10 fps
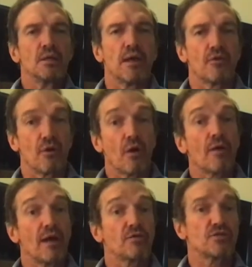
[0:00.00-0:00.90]
Now, there
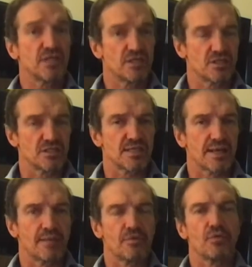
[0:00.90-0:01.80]
are other stations
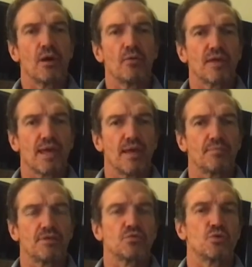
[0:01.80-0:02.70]
set up throughout the
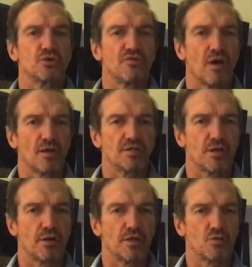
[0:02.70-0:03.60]
campus which are
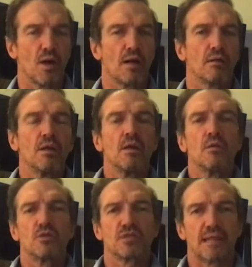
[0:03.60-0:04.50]
voluntary as well,
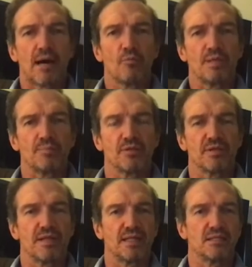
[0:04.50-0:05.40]
which allow people
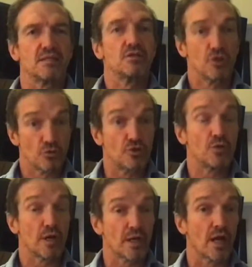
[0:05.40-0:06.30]
to then
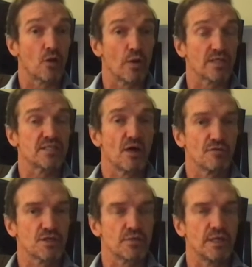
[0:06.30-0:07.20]
do a quick
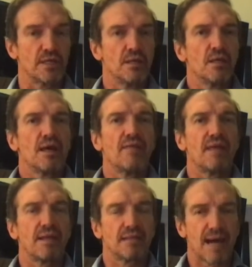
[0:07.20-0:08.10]
self-screen, and
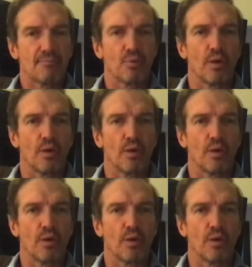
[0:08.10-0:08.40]
then at that